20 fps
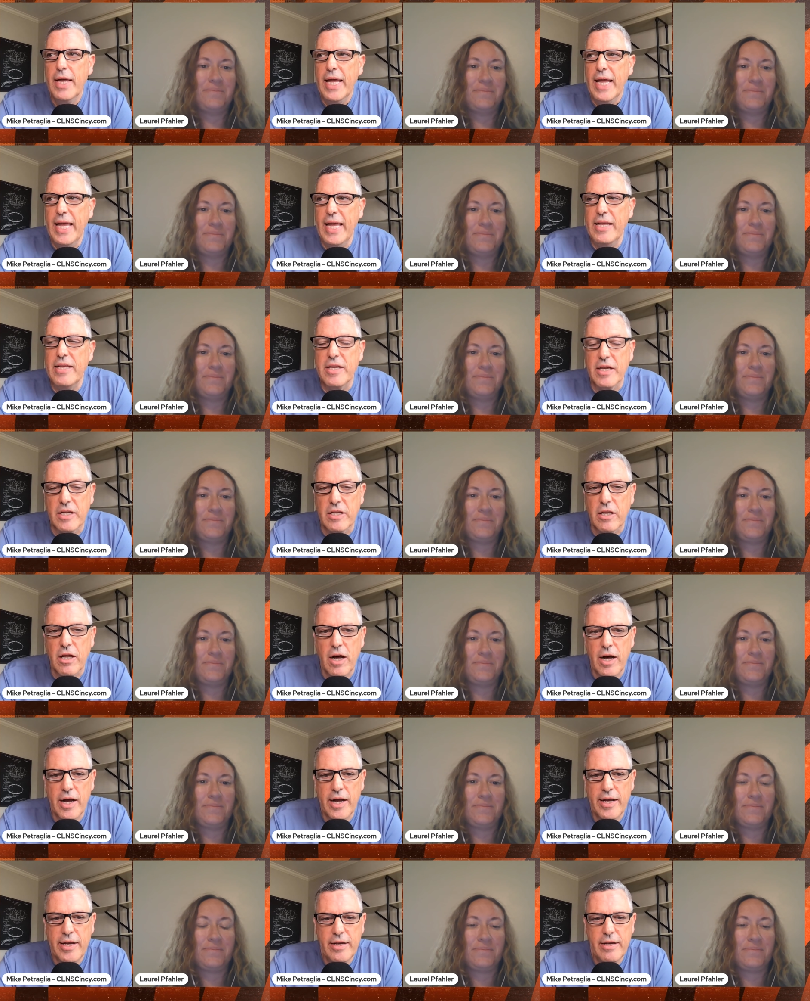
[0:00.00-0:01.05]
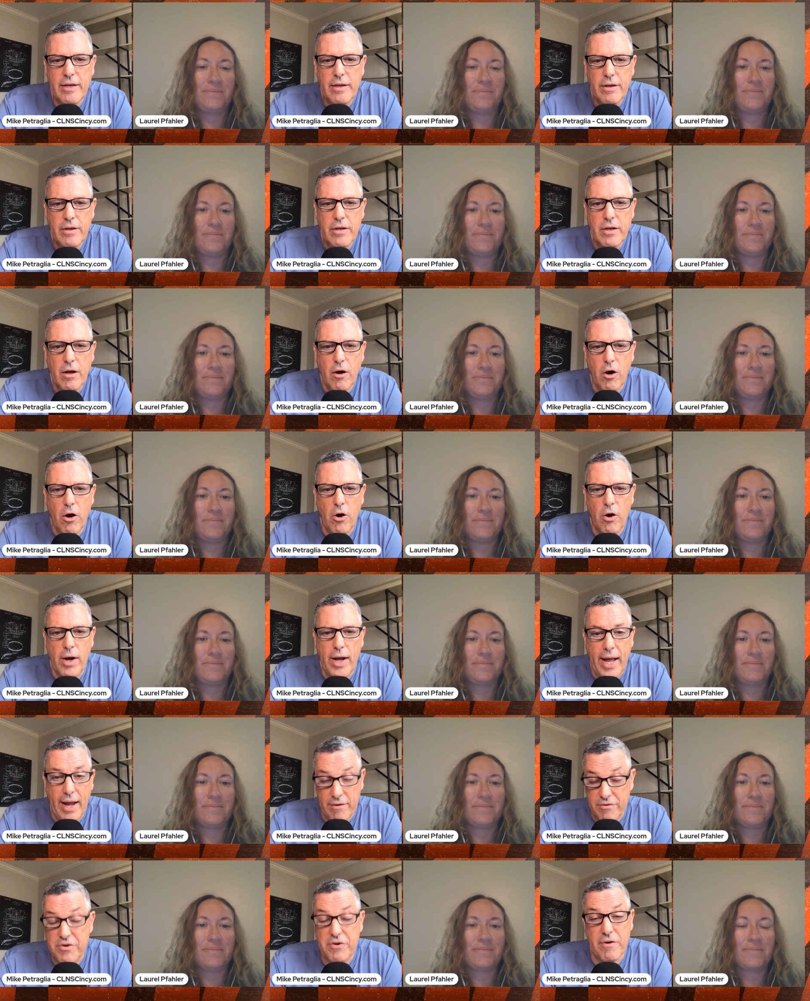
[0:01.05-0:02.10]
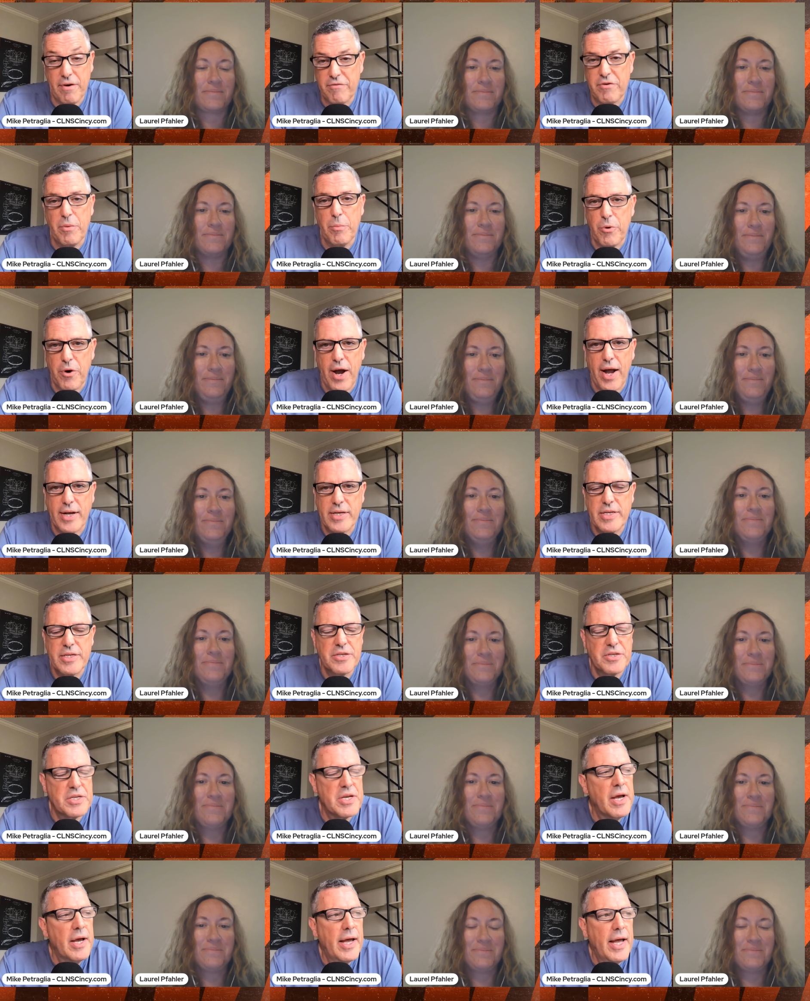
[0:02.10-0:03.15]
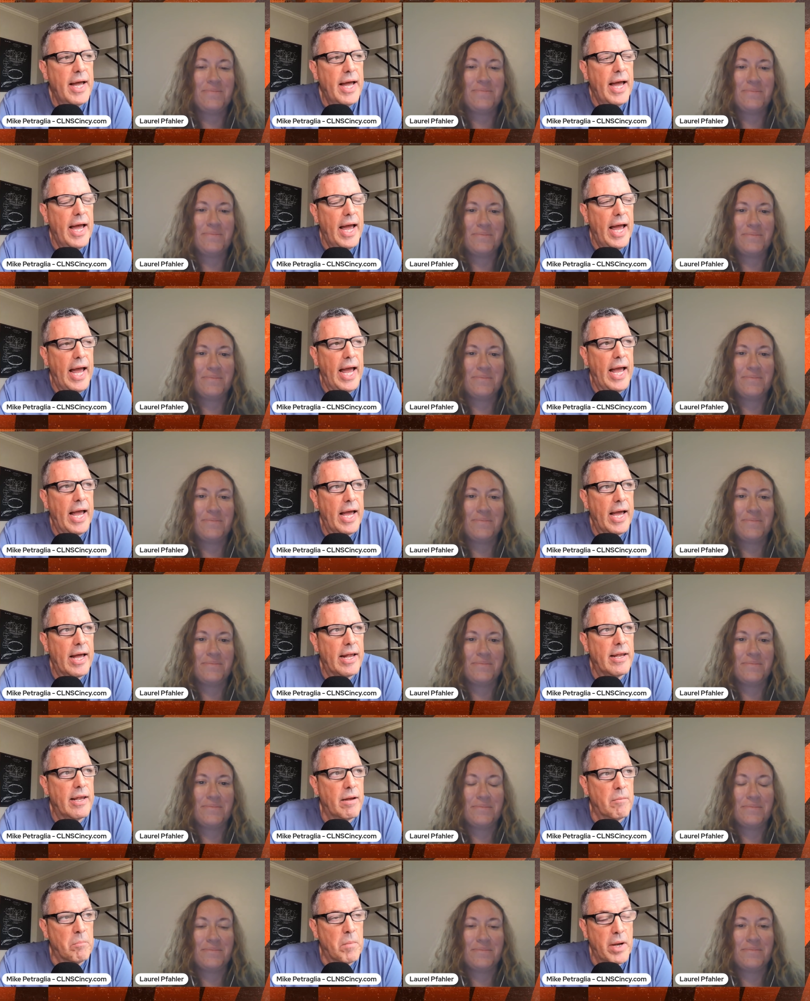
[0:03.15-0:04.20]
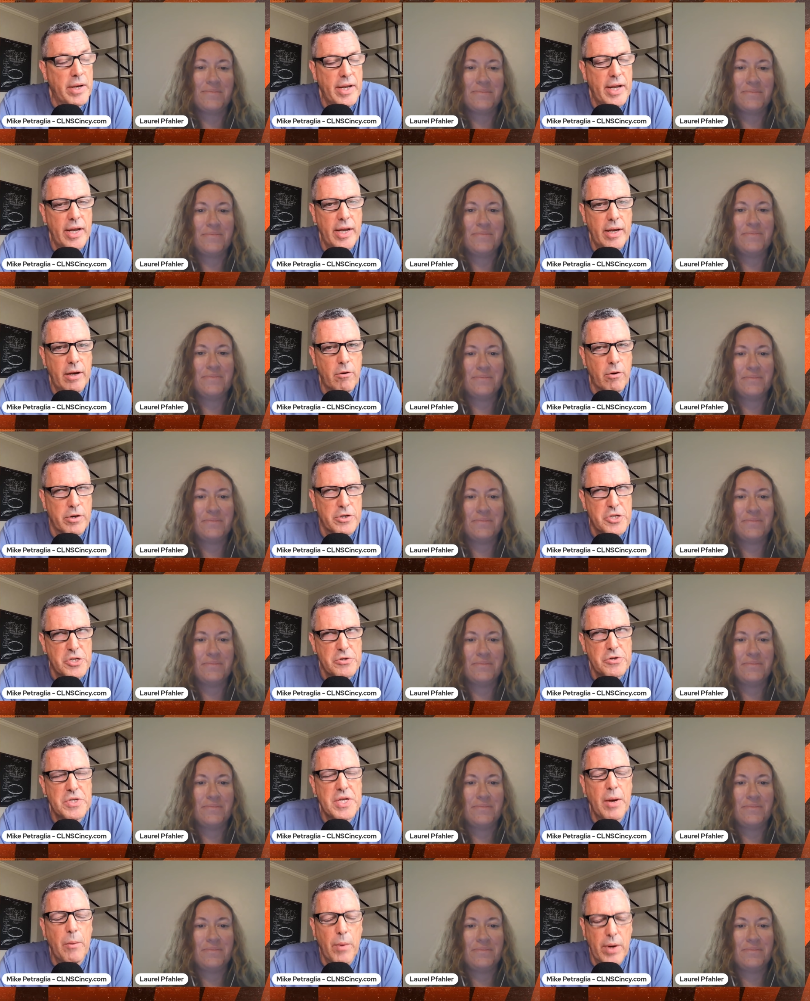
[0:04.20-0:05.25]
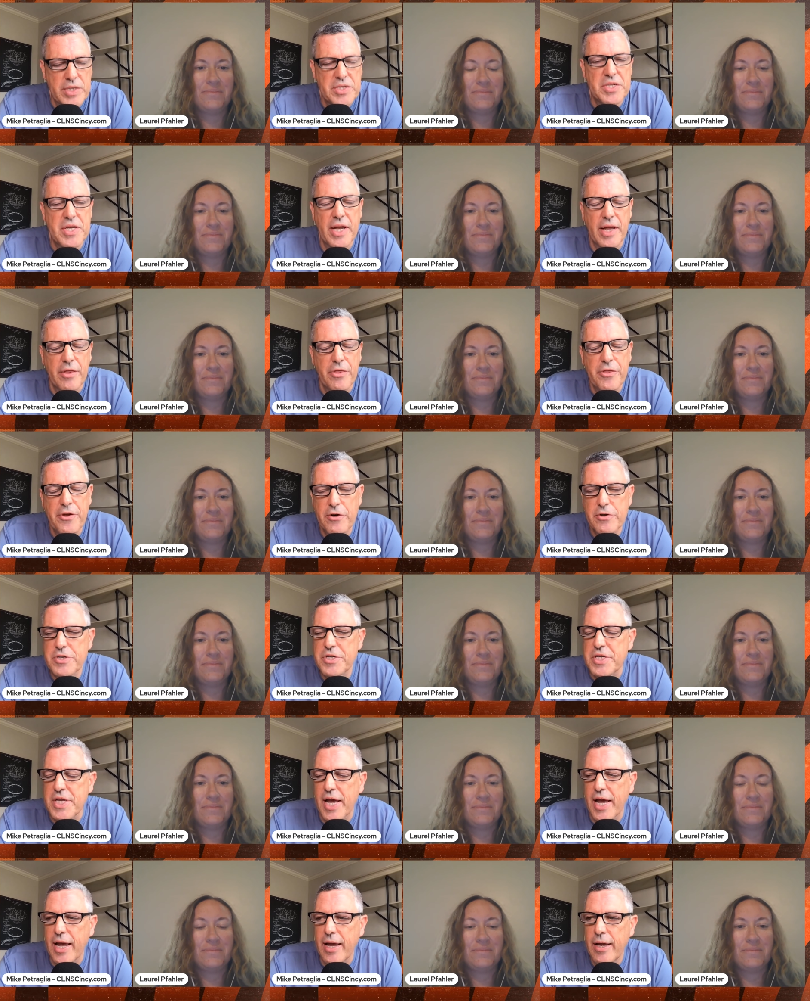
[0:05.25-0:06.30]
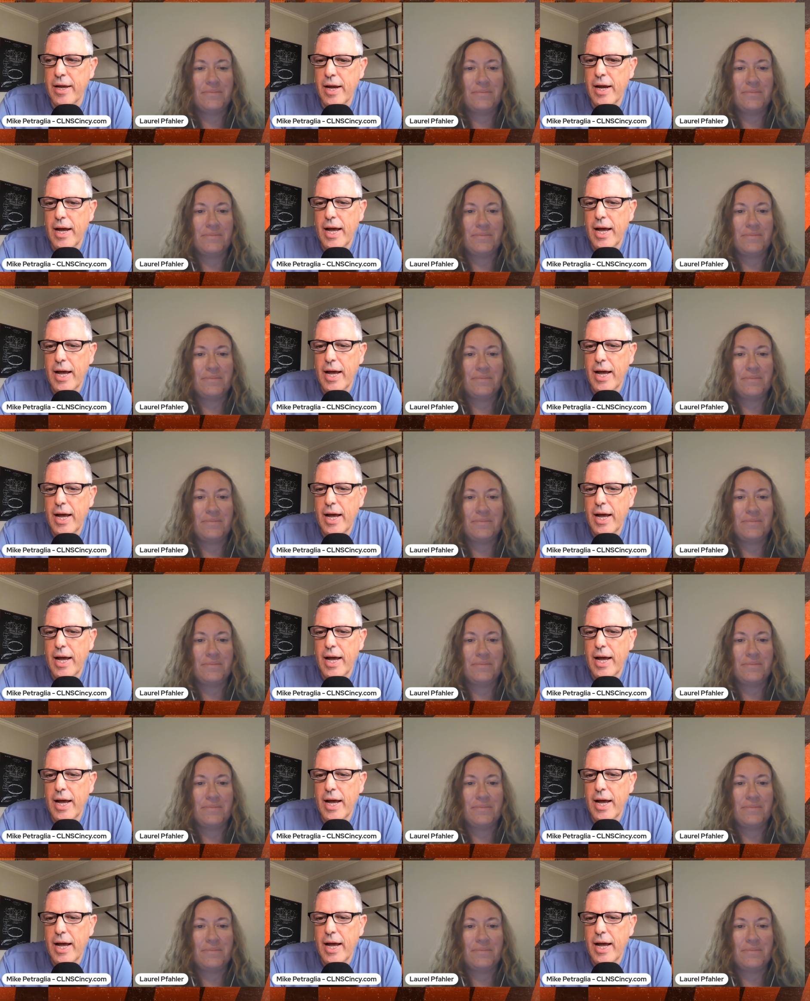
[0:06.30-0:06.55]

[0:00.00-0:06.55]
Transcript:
Speaker 1: he declined uh, after every practice and Monday or Tuesday, Wednesday, and Thursday.